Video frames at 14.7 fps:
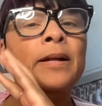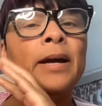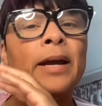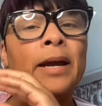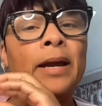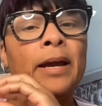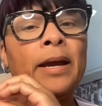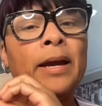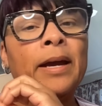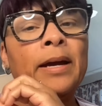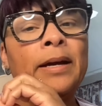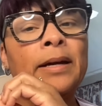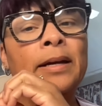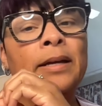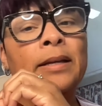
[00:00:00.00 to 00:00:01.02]

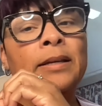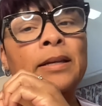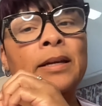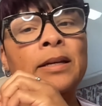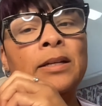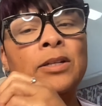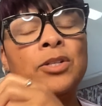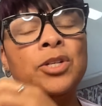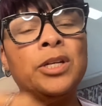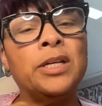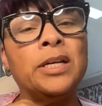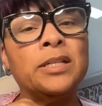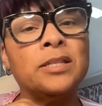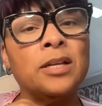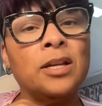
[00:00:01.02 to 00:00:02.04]
and she
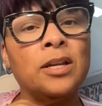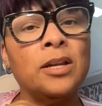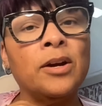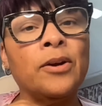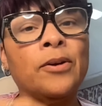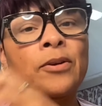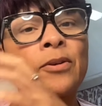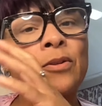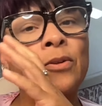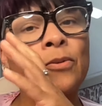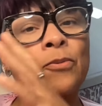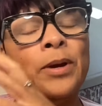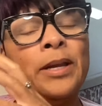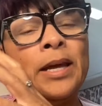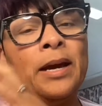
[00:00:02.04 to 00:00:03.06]
gets alert
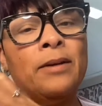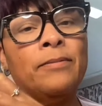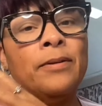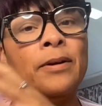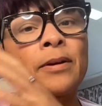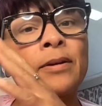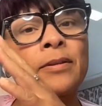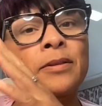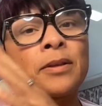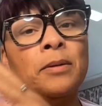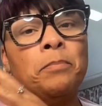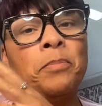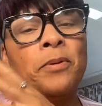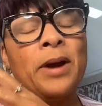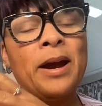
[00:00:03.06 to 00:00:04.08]
whenever the
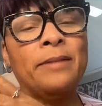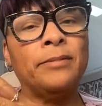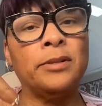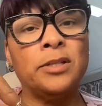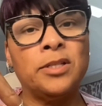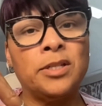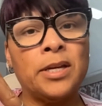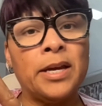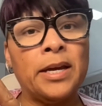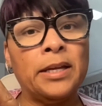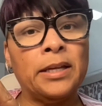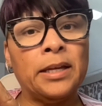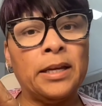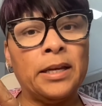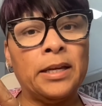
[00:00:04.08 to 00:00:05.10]
private
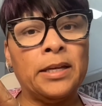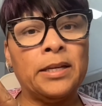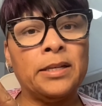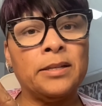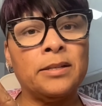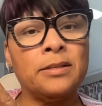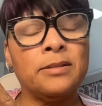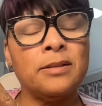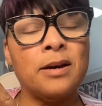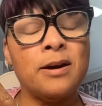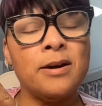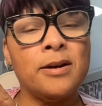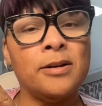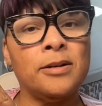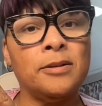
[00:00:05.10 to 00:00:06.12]
jet is
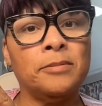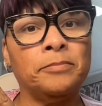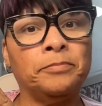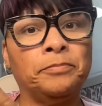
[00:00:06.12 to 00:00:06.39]
uh,